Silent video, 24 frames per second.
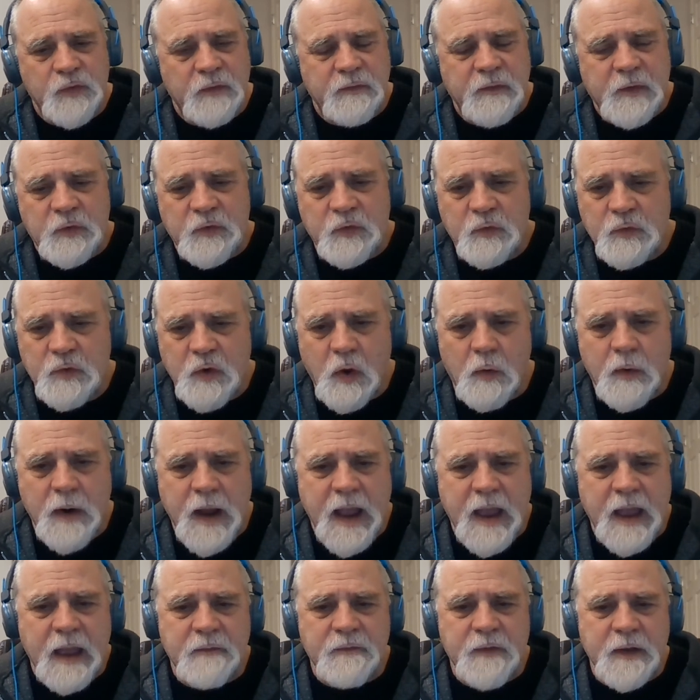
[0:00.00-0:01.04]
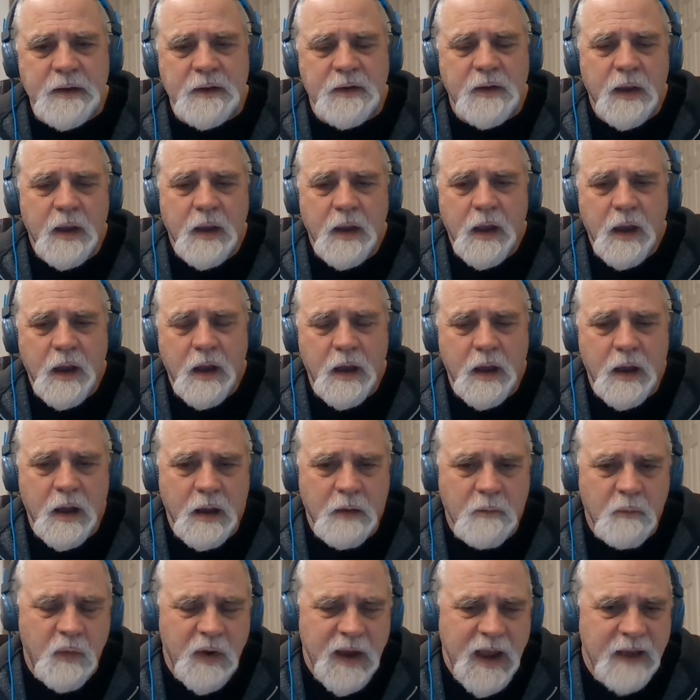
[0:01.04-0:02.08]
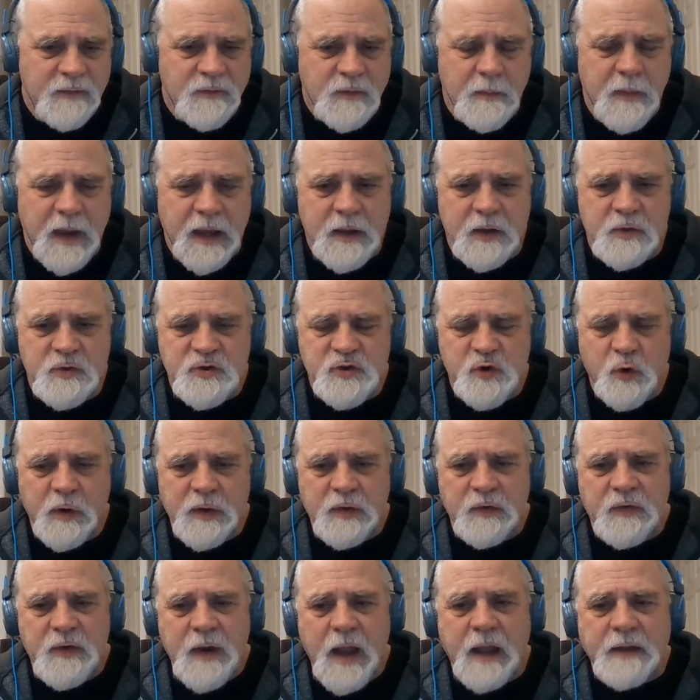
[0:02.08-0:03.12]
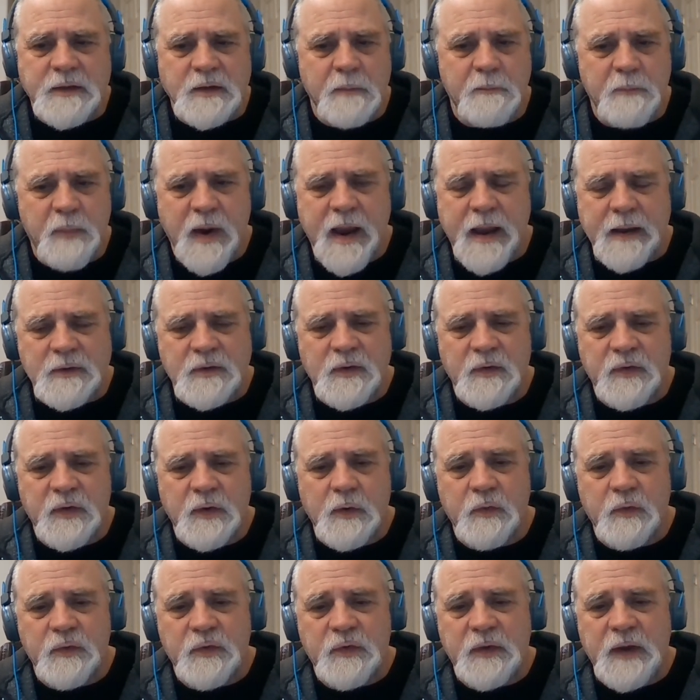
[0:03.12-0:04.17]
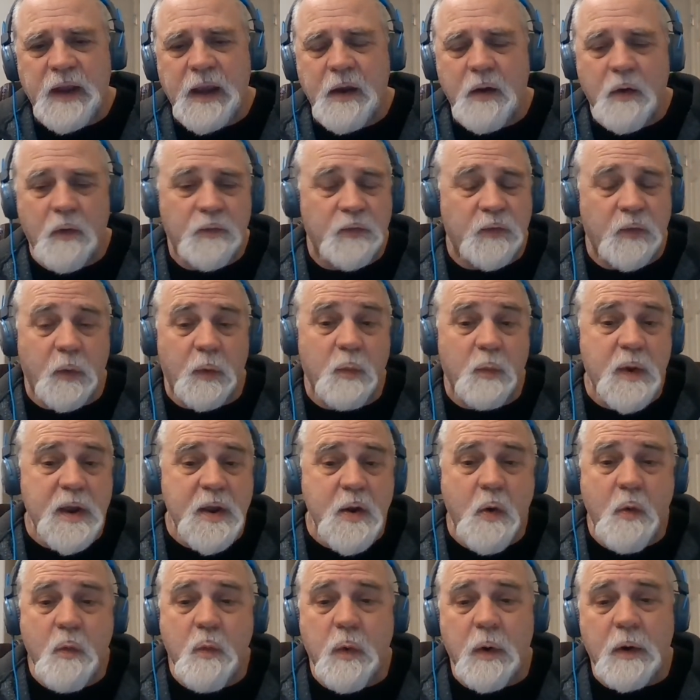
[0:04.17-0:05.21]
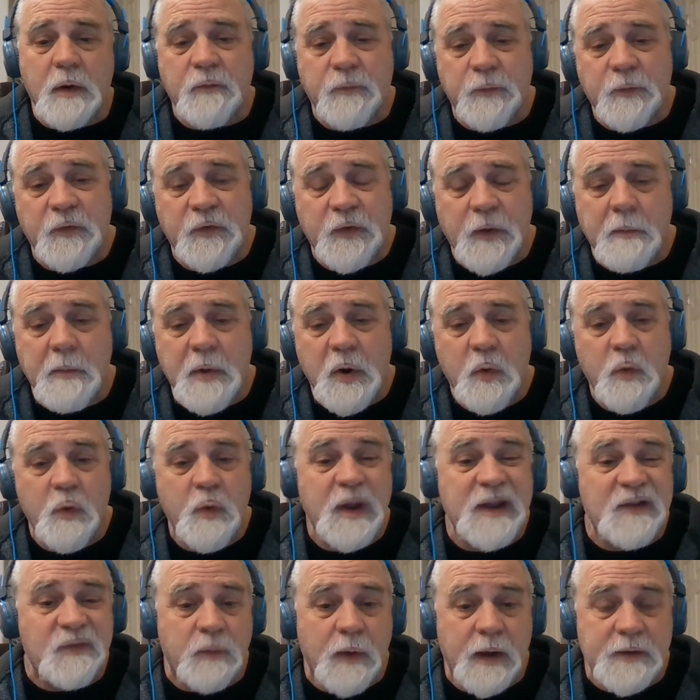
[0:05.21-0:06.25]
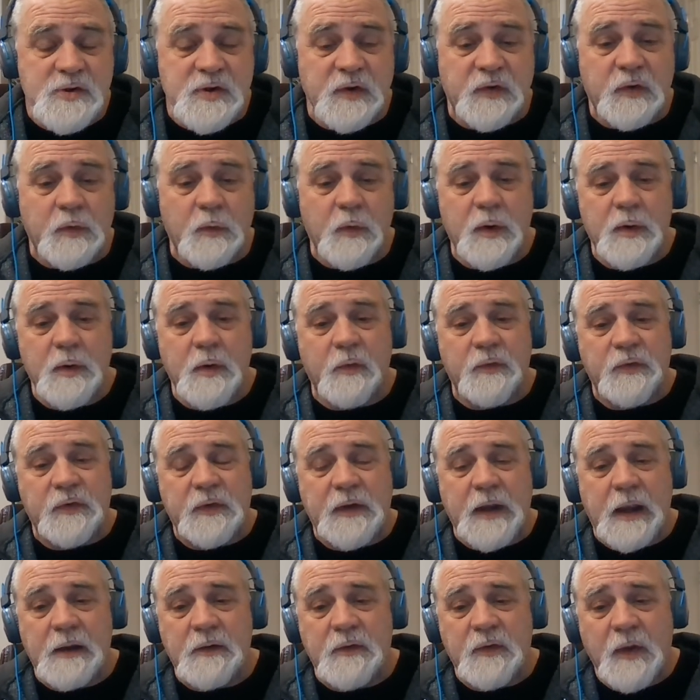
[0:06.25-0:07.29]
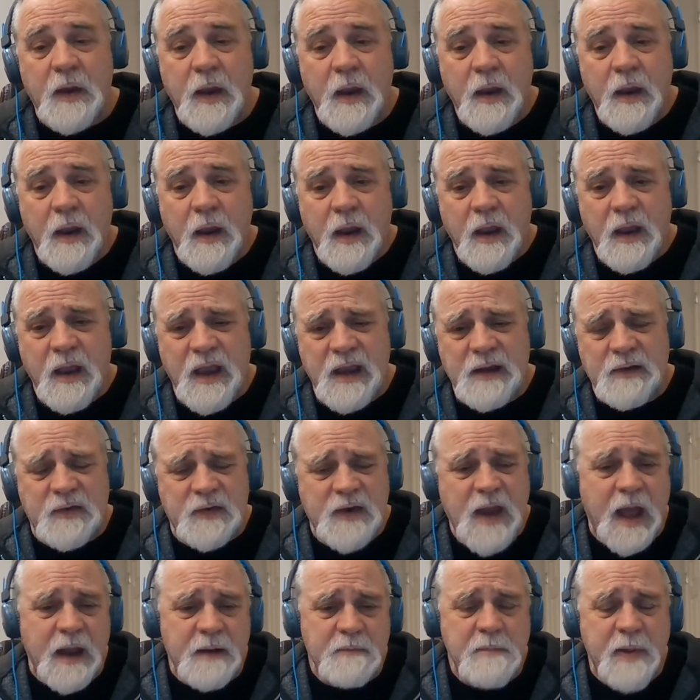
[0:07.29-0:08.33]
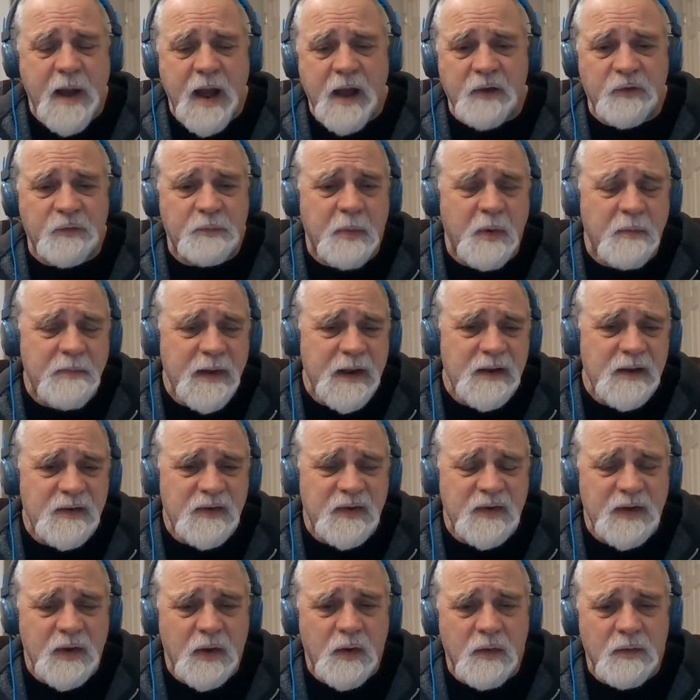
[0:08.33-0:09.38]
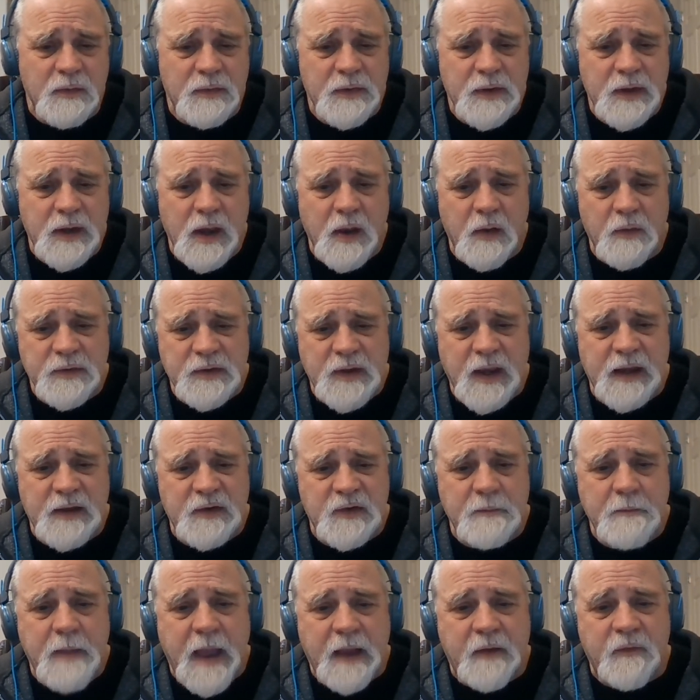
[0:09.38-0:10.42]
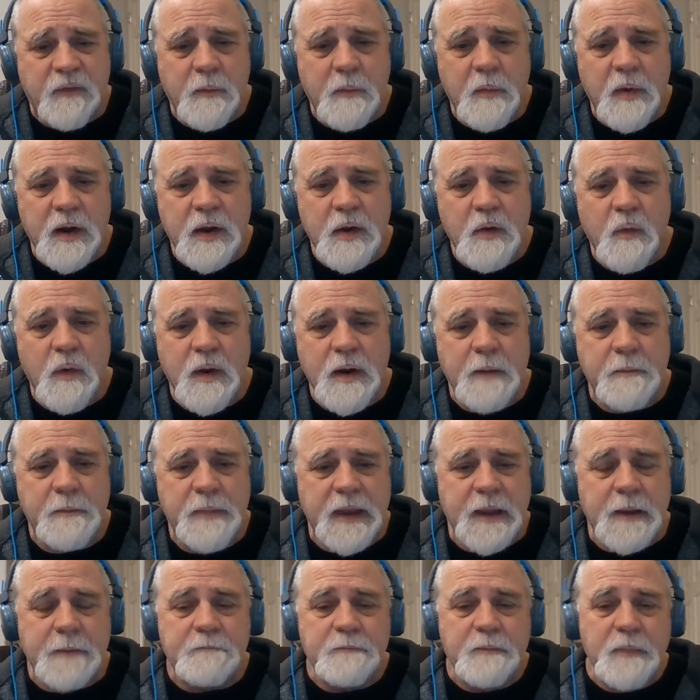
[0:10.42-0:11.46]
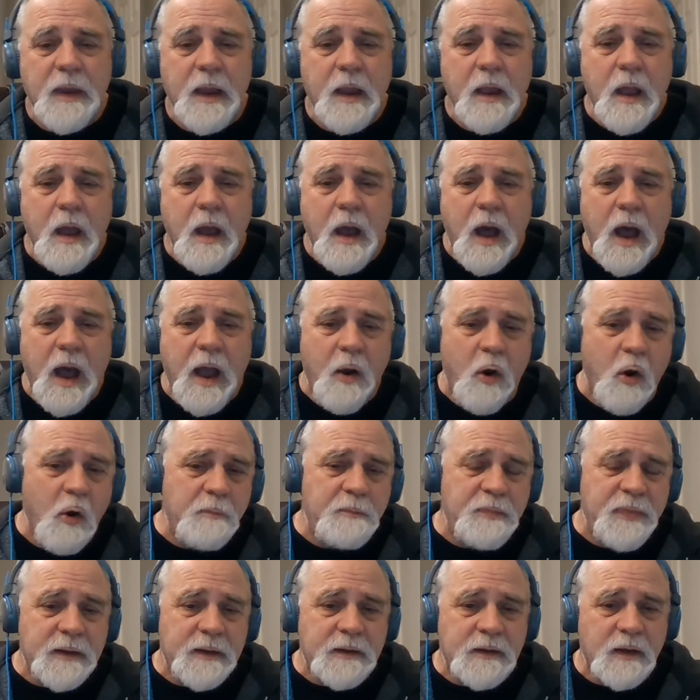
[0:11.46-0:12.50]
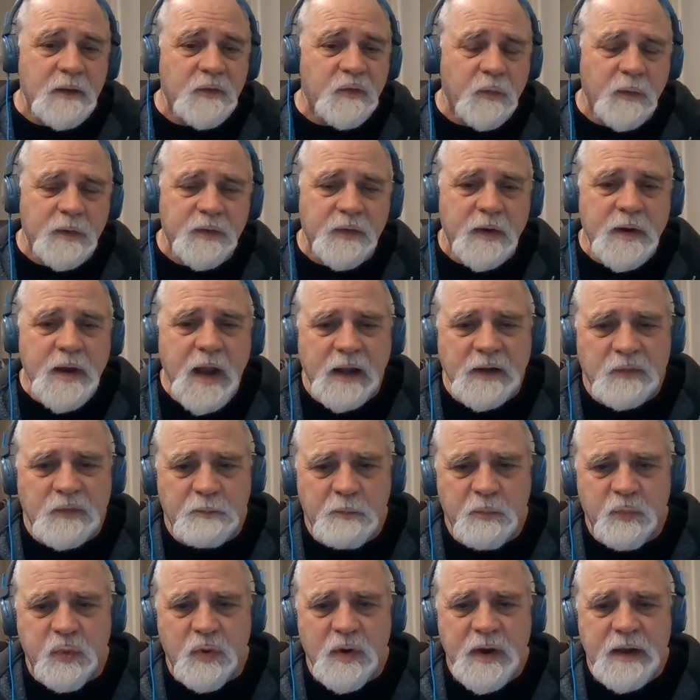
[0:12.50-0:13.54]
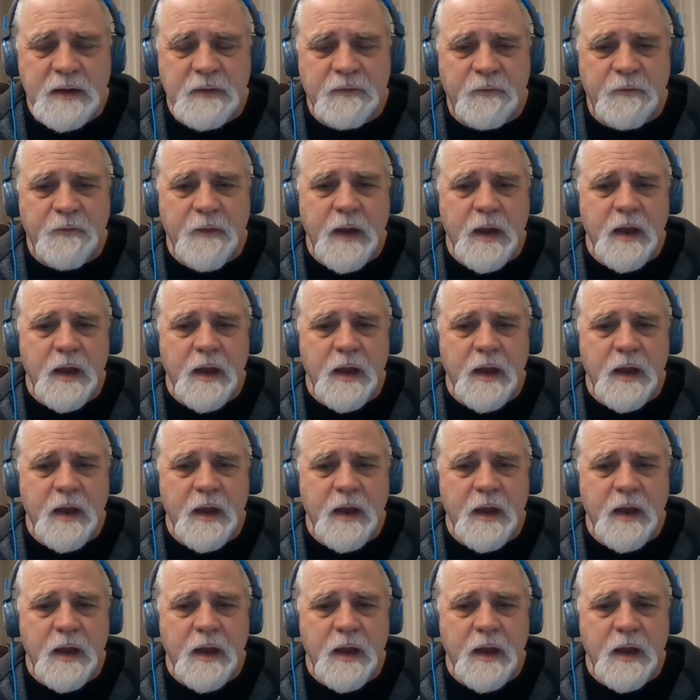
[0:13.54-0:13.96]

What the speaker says: of us who don't have it, we have to make a choice not to practice in those states, or we go work for someone who is registered in those states. It's not impossible, but it still, takes you back from where you want to be. I hope that this was a nice, brief